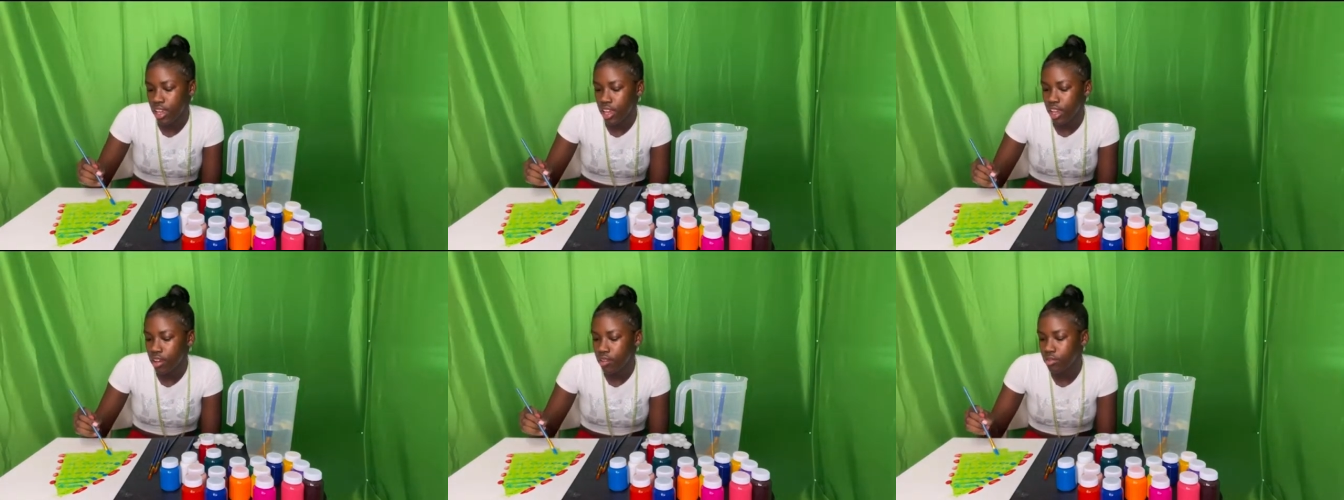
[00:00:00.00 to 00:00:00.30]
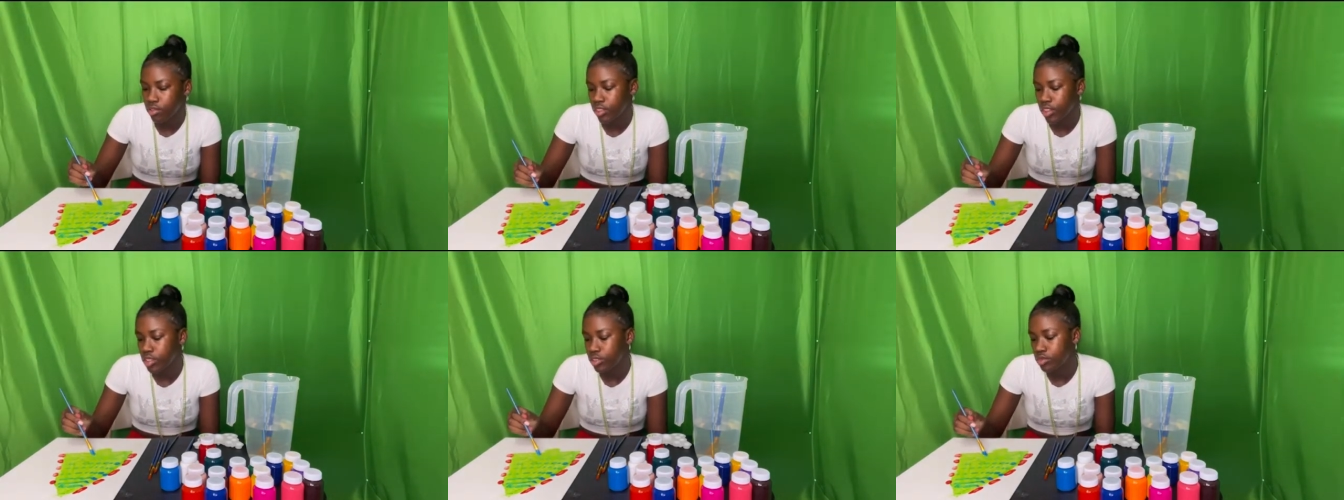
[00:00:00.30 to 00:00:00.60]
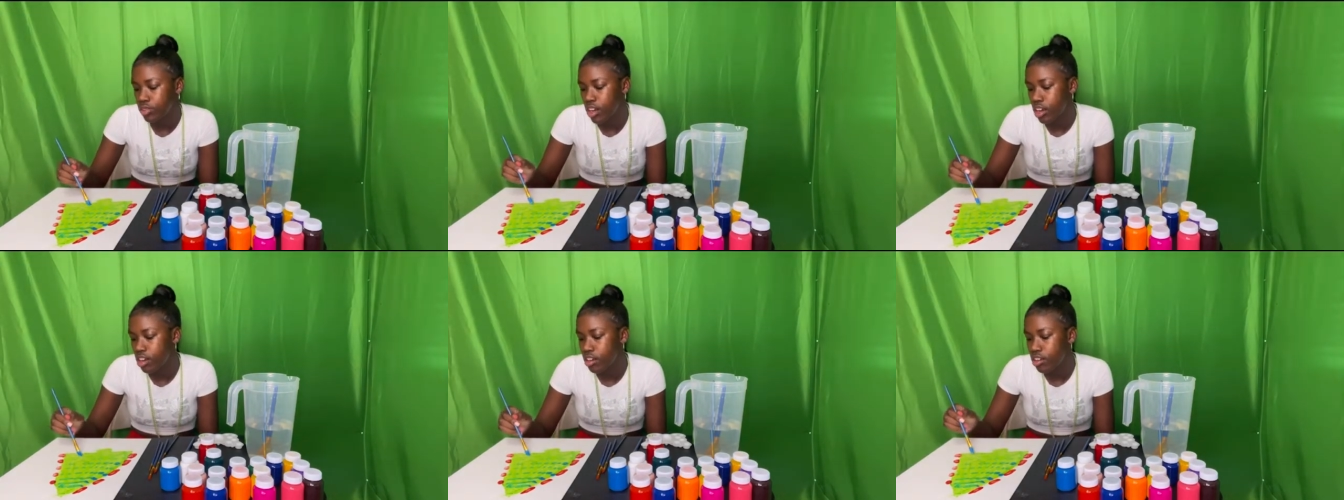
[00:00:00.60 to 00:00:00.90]
Everything's
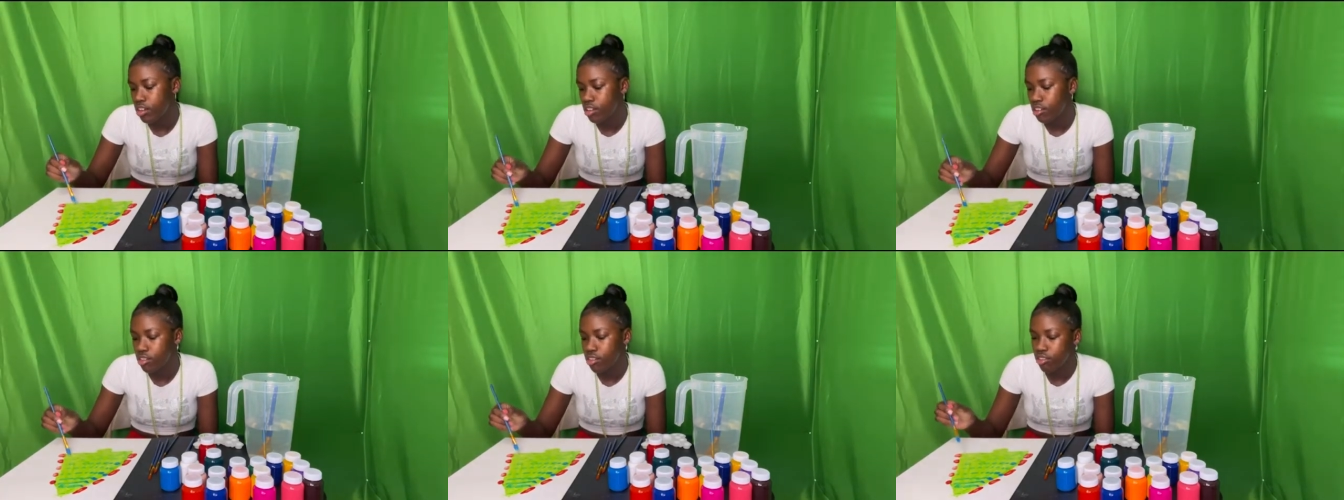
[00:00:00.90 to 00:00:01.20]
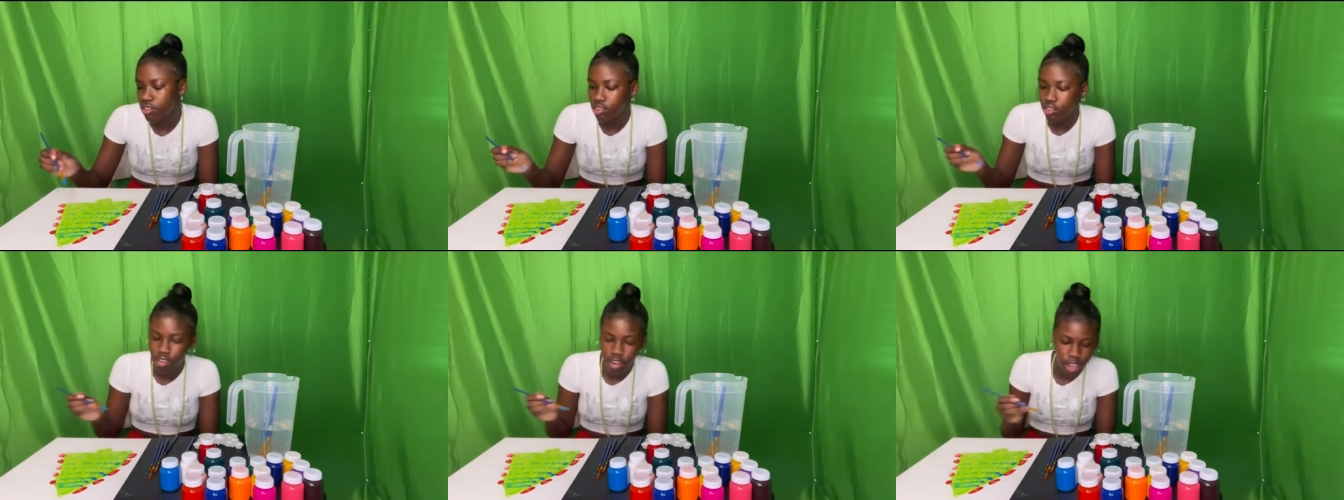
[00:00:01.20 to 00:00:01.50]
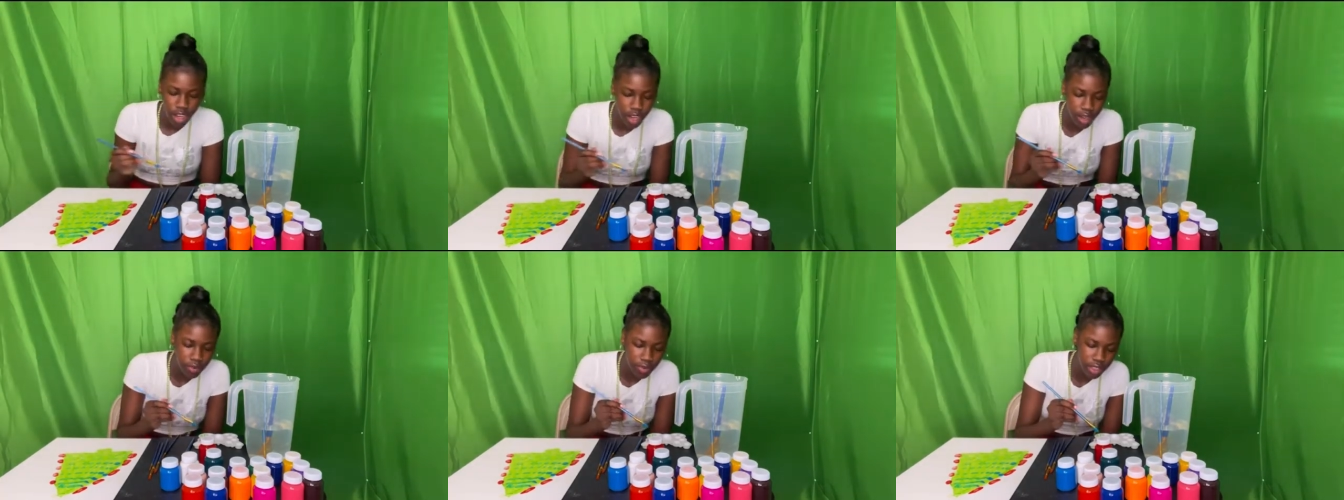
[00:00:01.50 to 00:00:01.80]
wrong
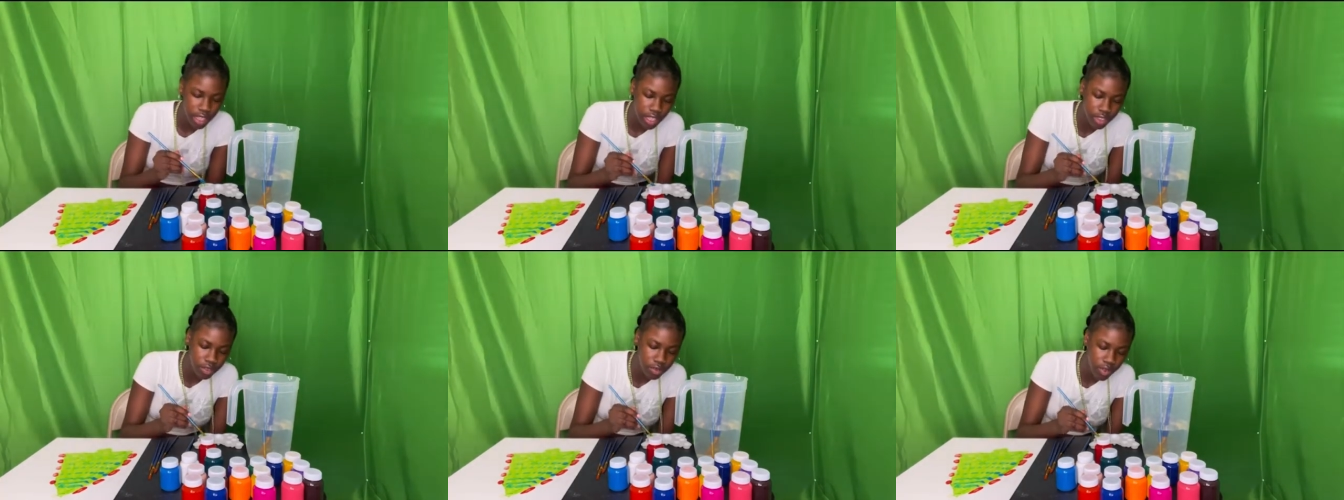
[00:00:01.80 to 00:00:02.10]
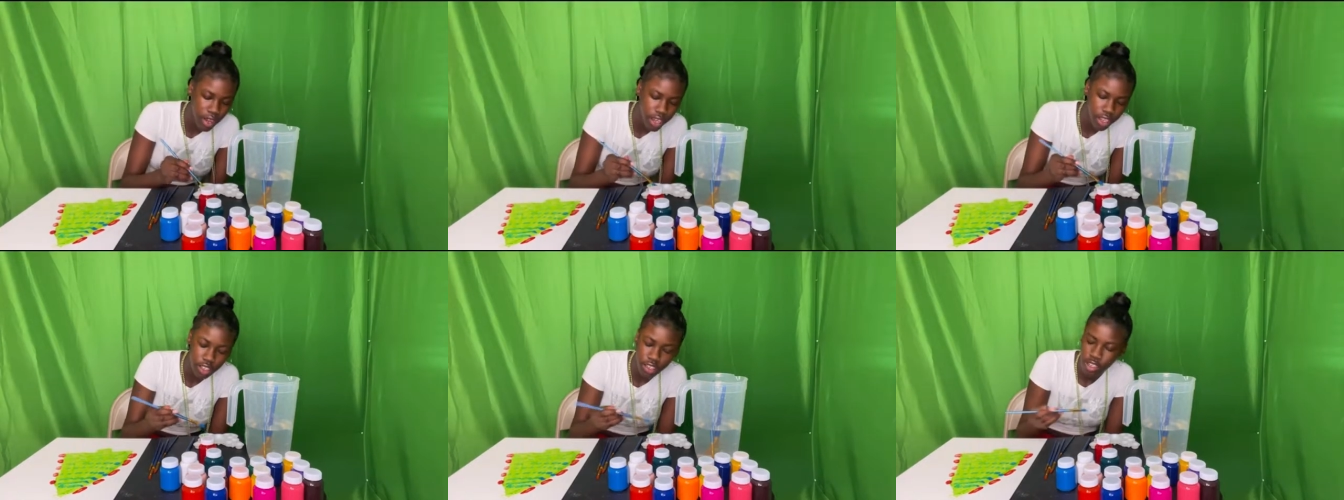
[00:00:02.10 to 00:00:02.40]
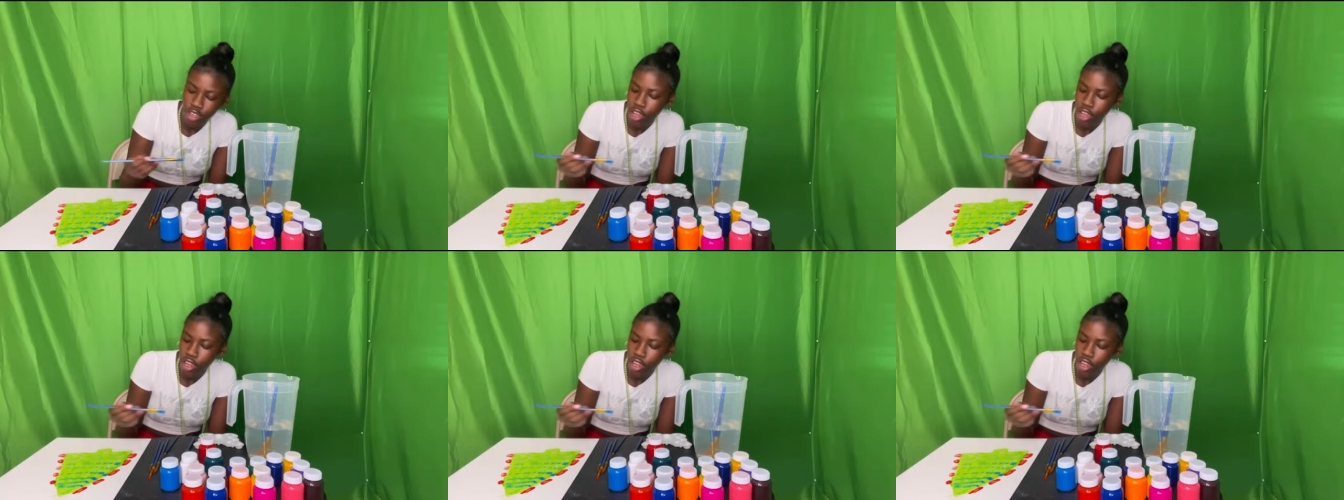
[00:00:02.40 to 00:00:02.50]
and everything's right.